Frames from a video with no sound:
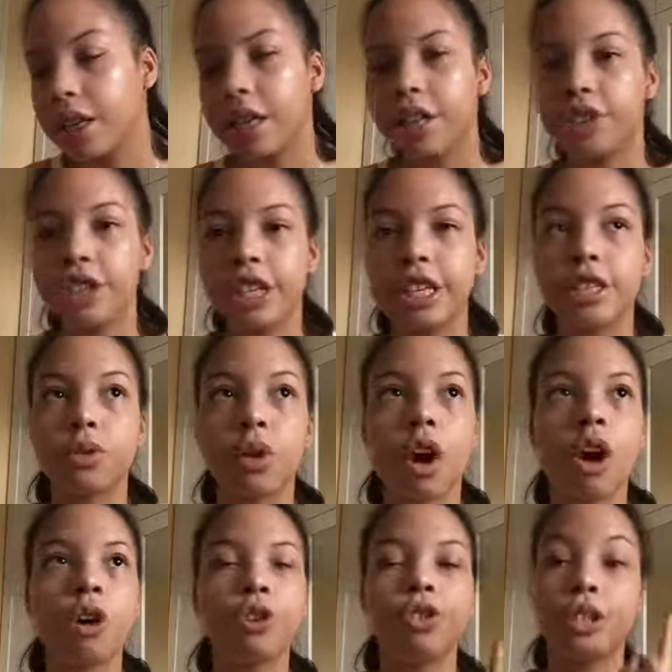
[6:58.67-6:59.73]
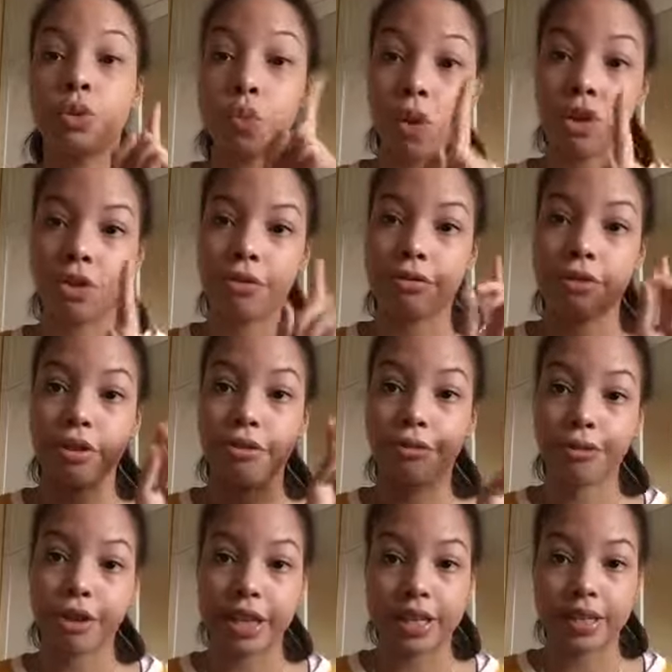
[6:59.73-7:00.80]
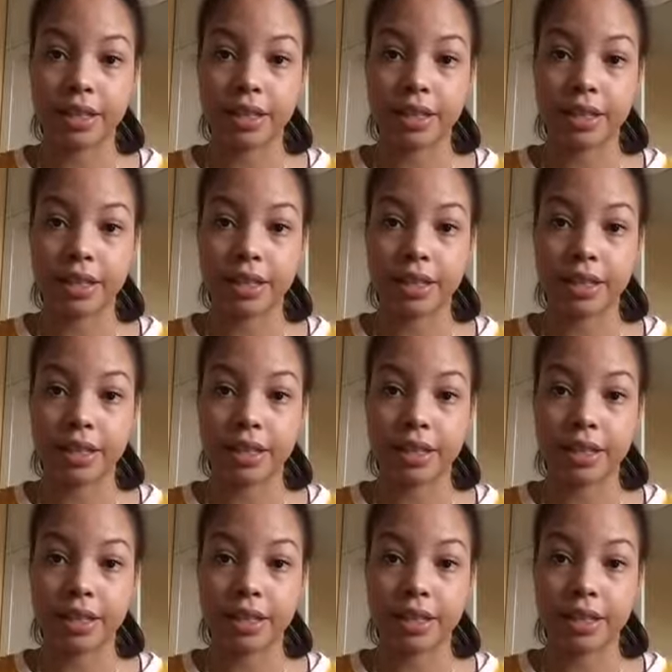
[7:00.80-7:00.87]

yeah, she's oh she's one of the three